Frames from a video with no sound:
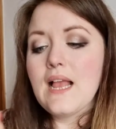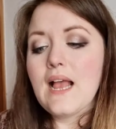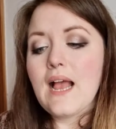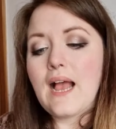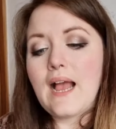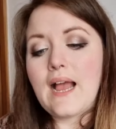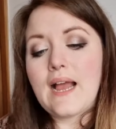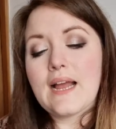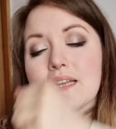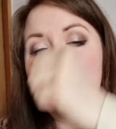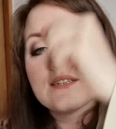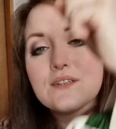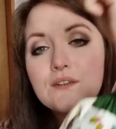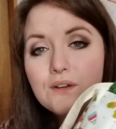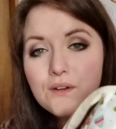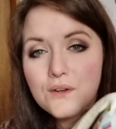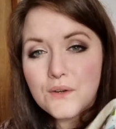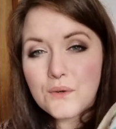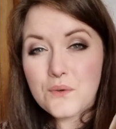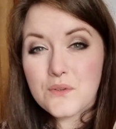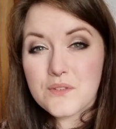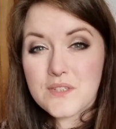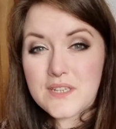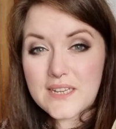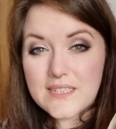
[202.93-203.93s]
And it
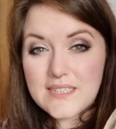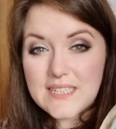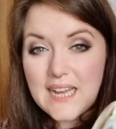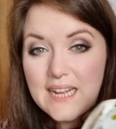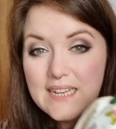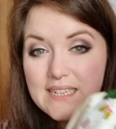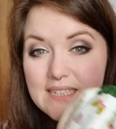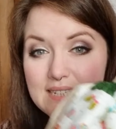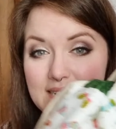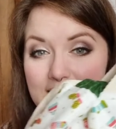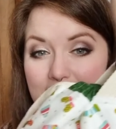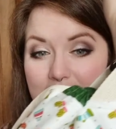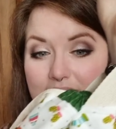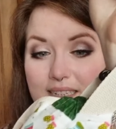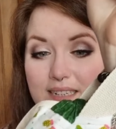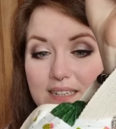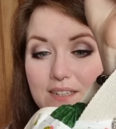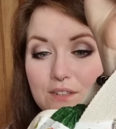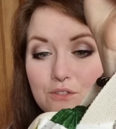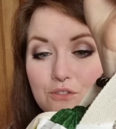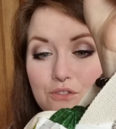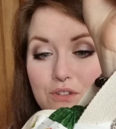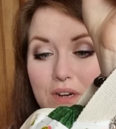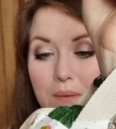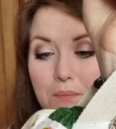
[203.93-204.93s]
also has a handy dandy
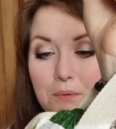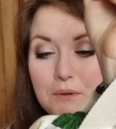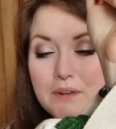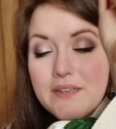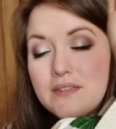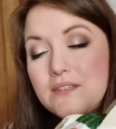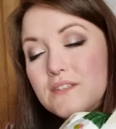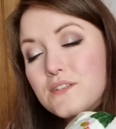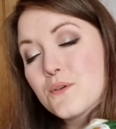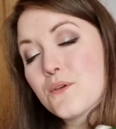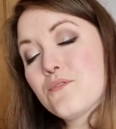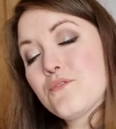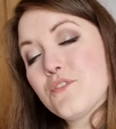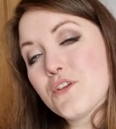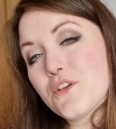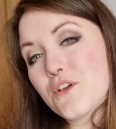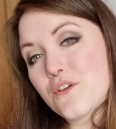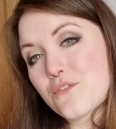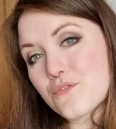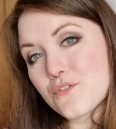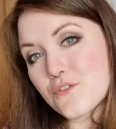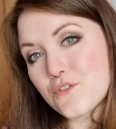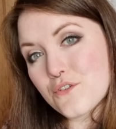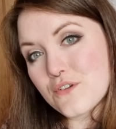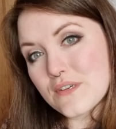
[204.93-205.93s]
little strap on it. So if you go
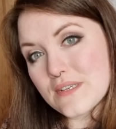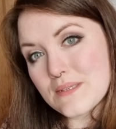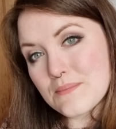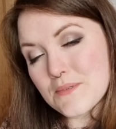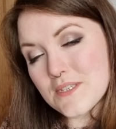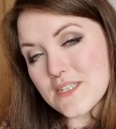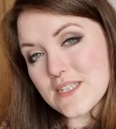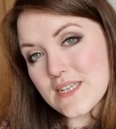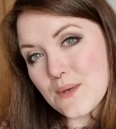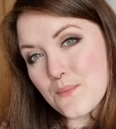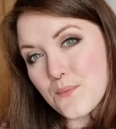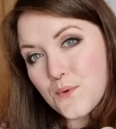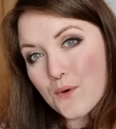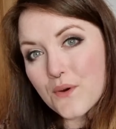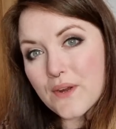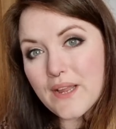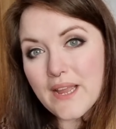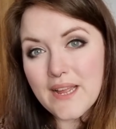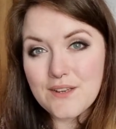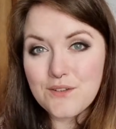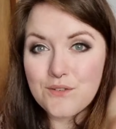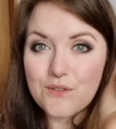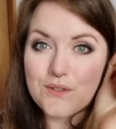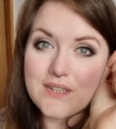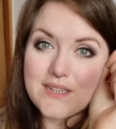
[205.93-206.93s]
for a Christmas day walk
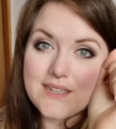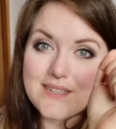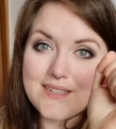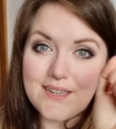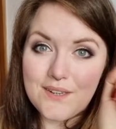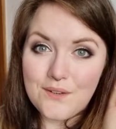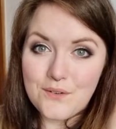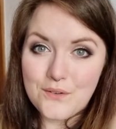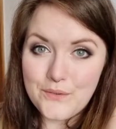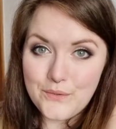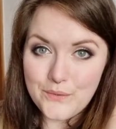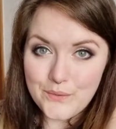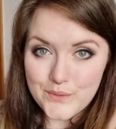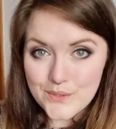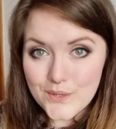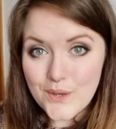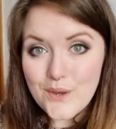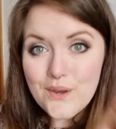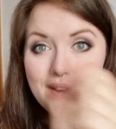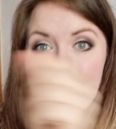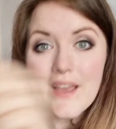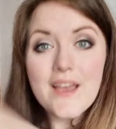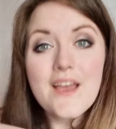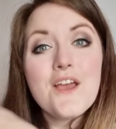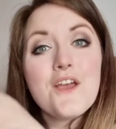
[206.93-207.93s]
and you're knitting on your
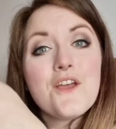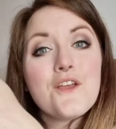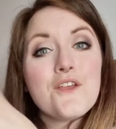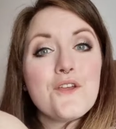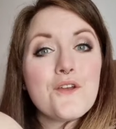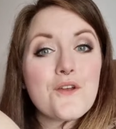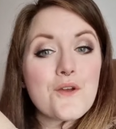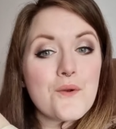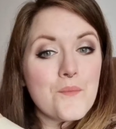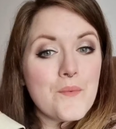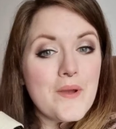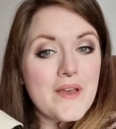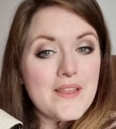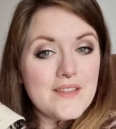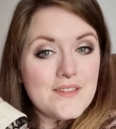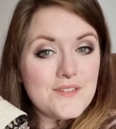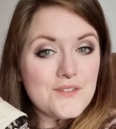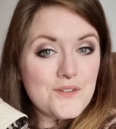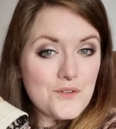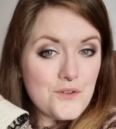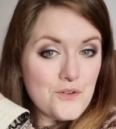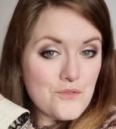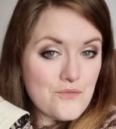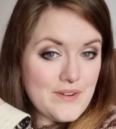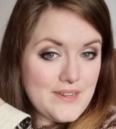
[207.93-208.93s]
sock, you can wear this
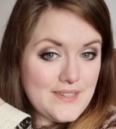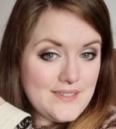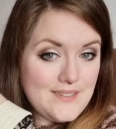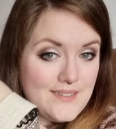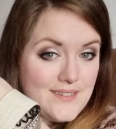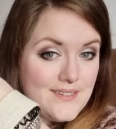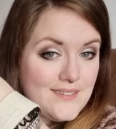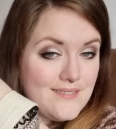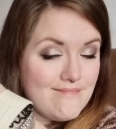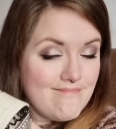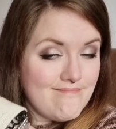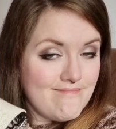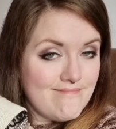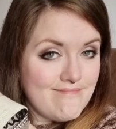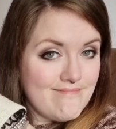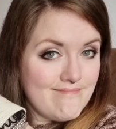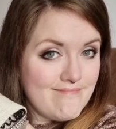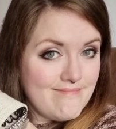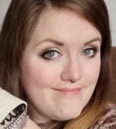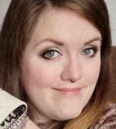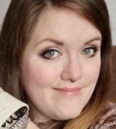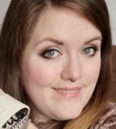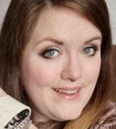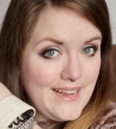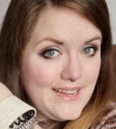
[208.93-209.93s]
on your wrist
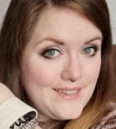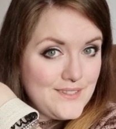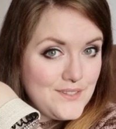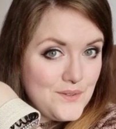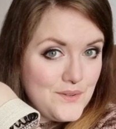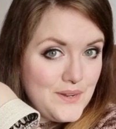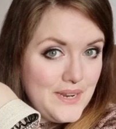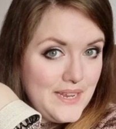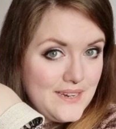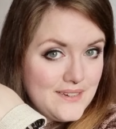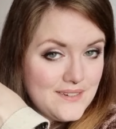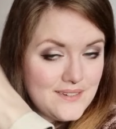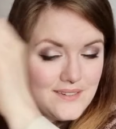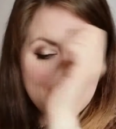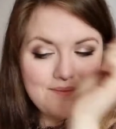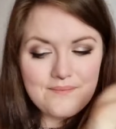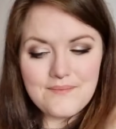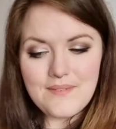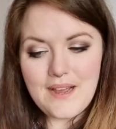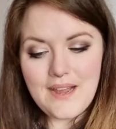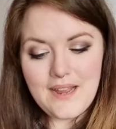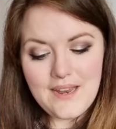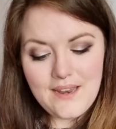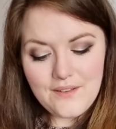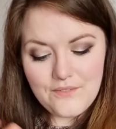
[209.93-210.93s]
as you knit.
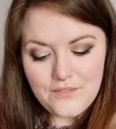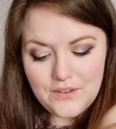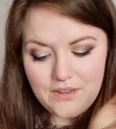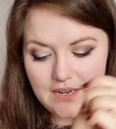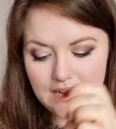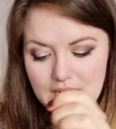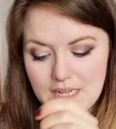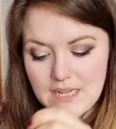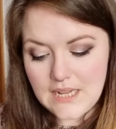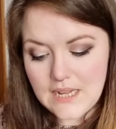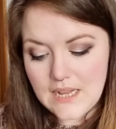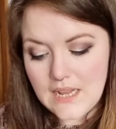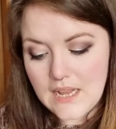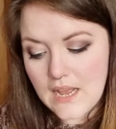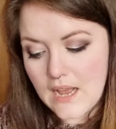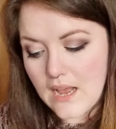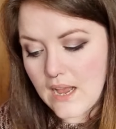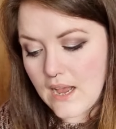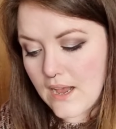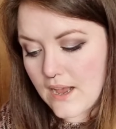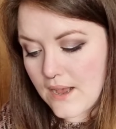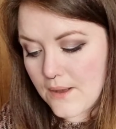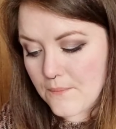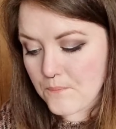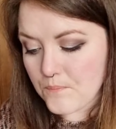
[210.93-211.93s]
I love it.
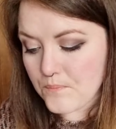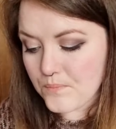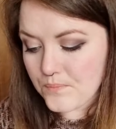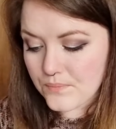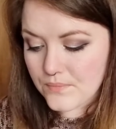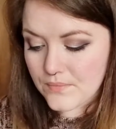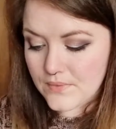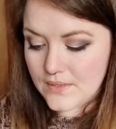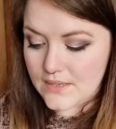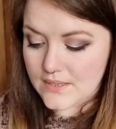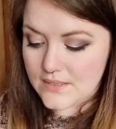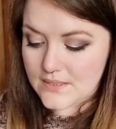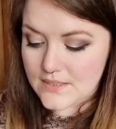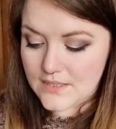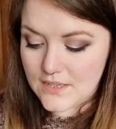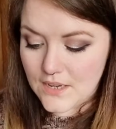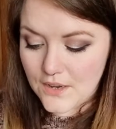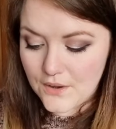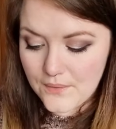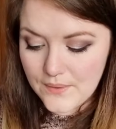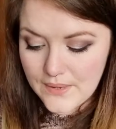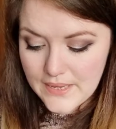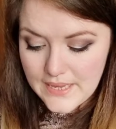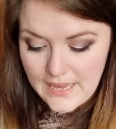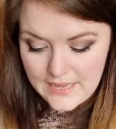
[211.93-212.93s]

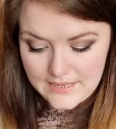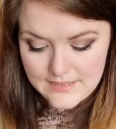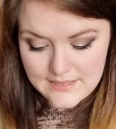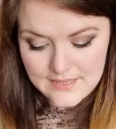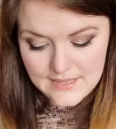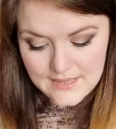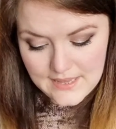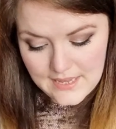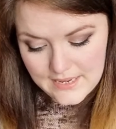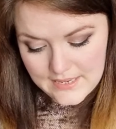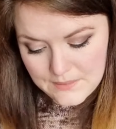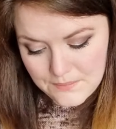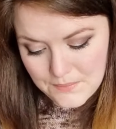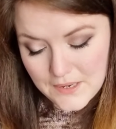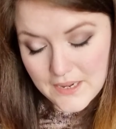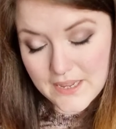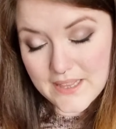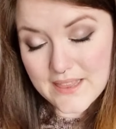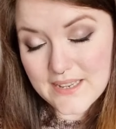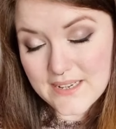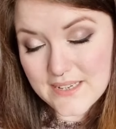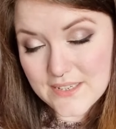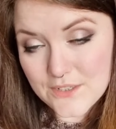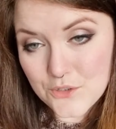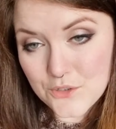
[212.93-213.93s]
So yes, that is by
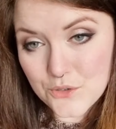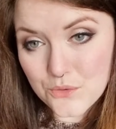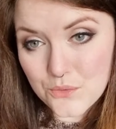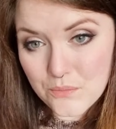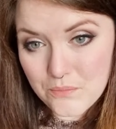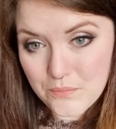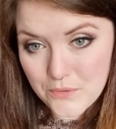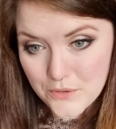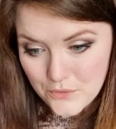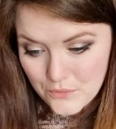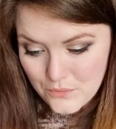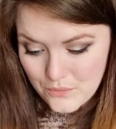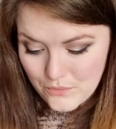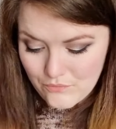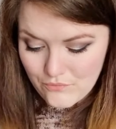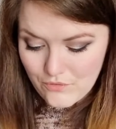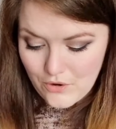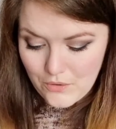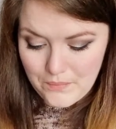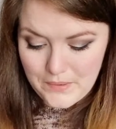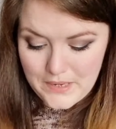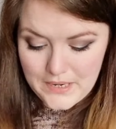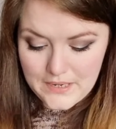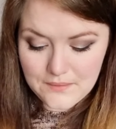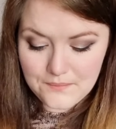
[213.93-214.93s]
The Little Blue
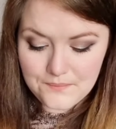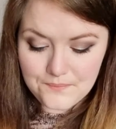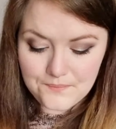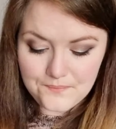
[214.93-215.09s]
Robin.